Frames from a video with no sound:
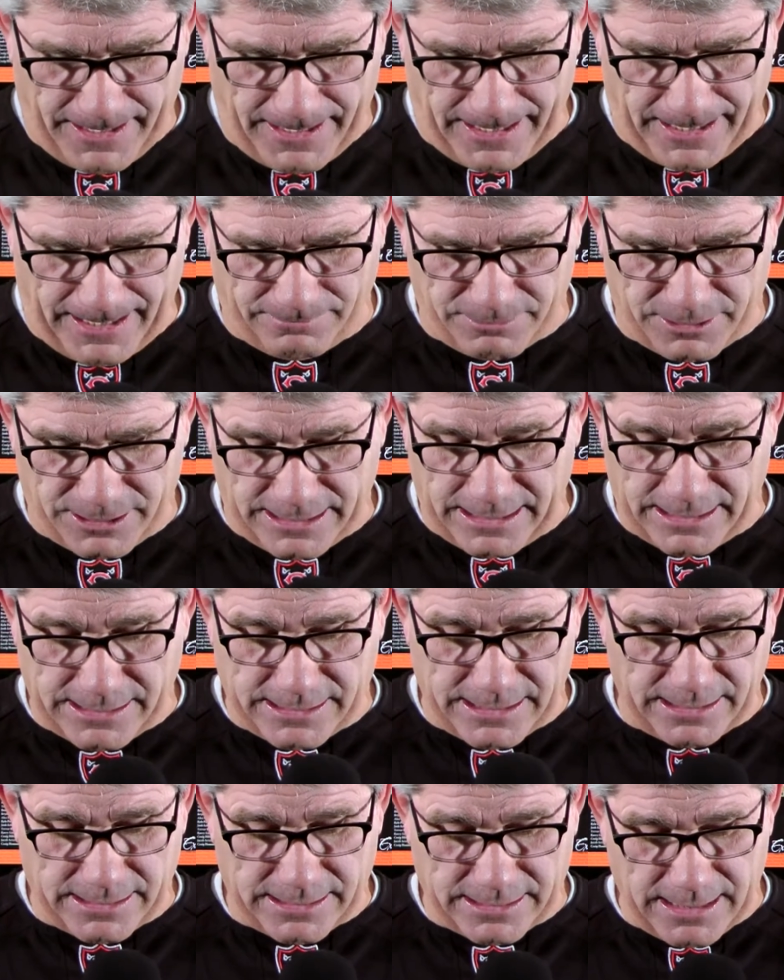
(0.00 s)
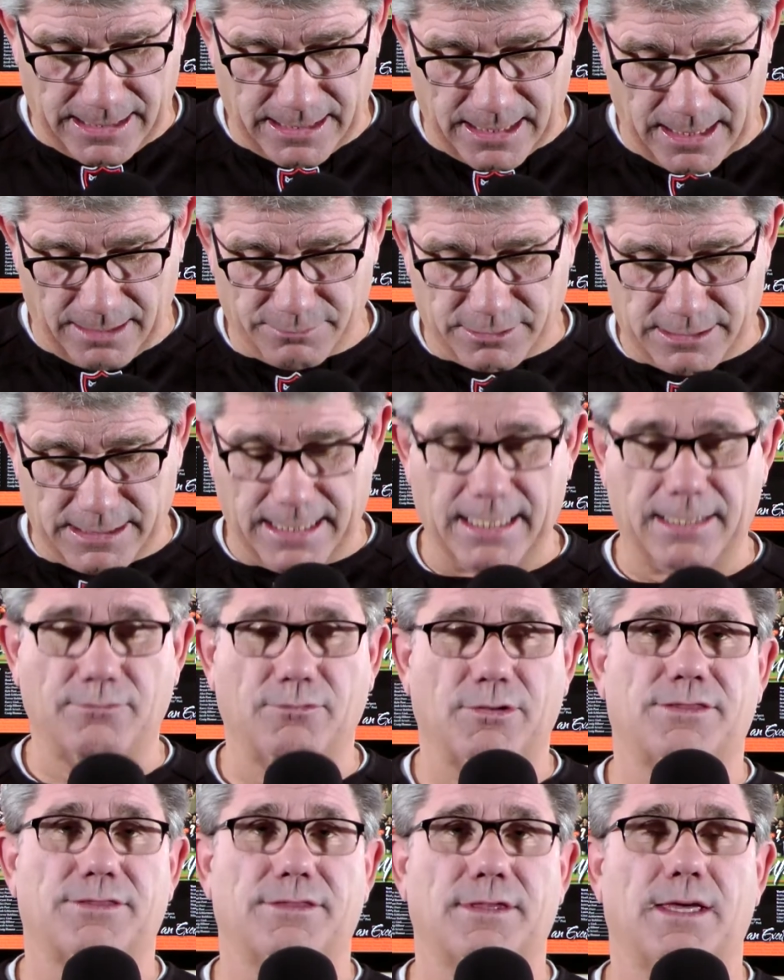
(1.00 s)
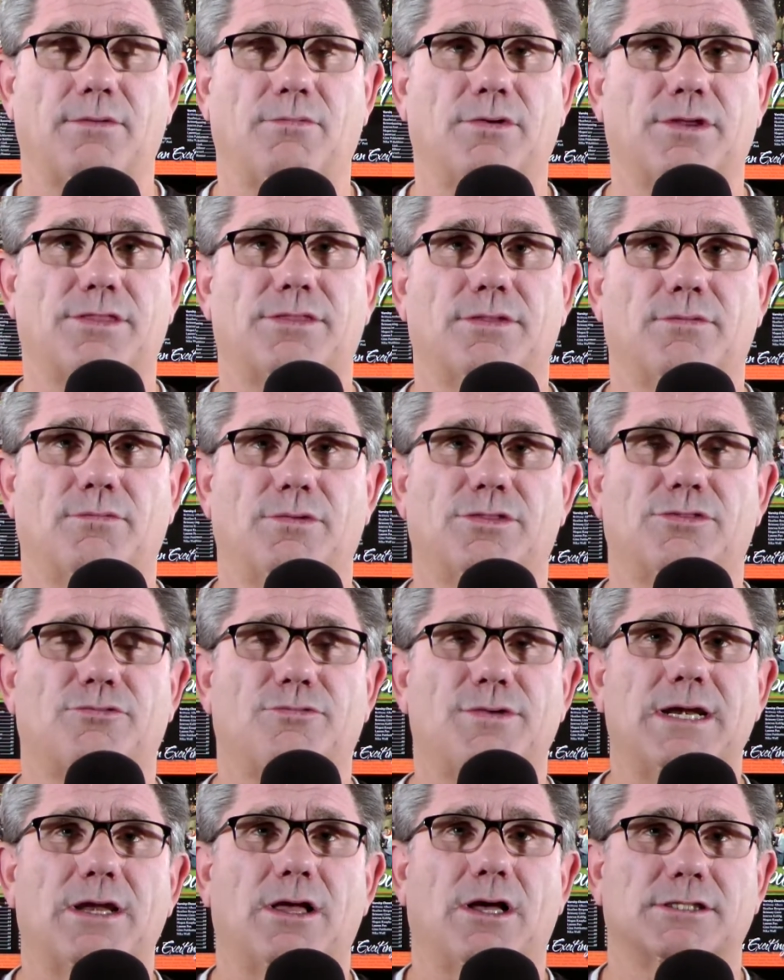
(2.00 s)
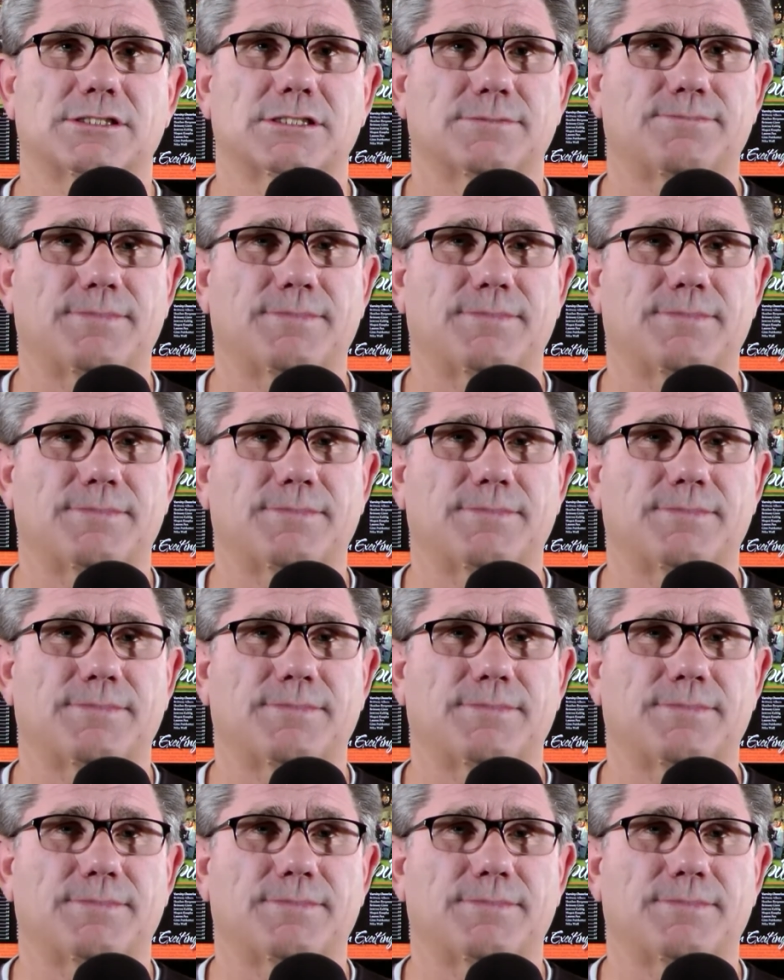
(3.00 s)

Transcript: CCC comes in with 3 losses,